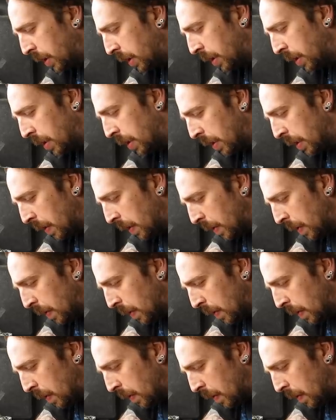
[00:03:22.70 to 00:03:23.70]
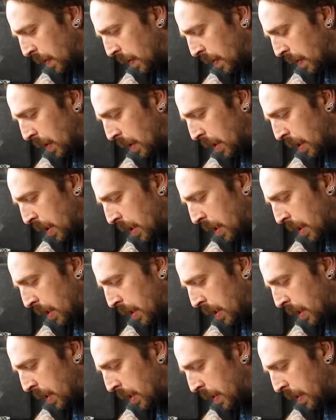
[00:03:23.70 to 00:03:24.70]

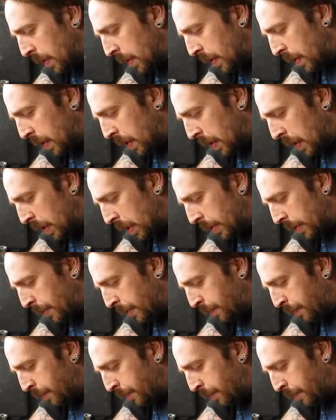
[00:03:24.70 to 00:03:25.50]
No one is speaking in this clip.